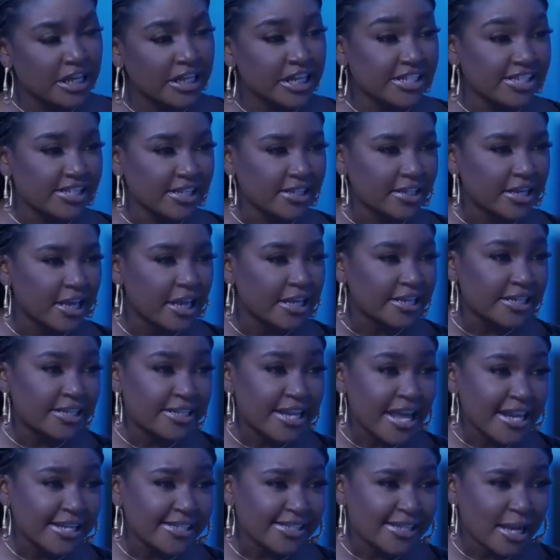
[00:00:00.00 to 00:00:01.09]
Listen, the
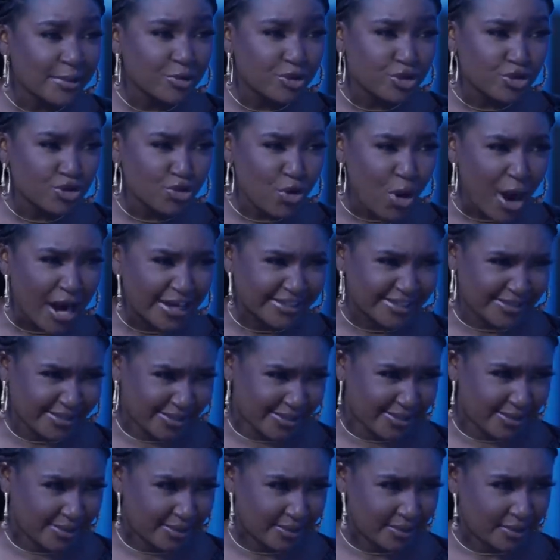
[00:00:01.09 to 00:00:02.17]
next time you try
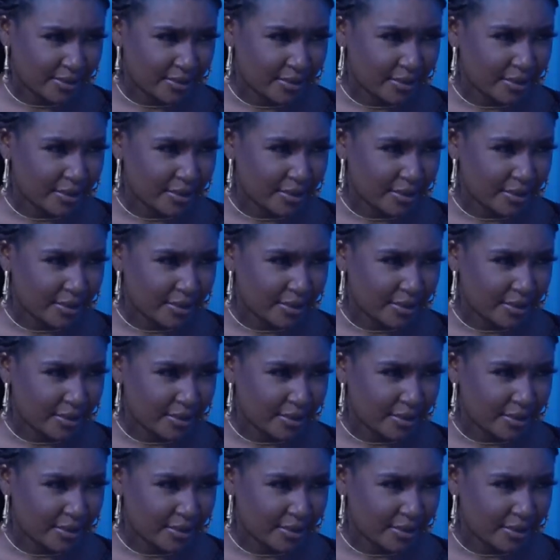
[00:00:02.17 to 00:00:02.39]
this,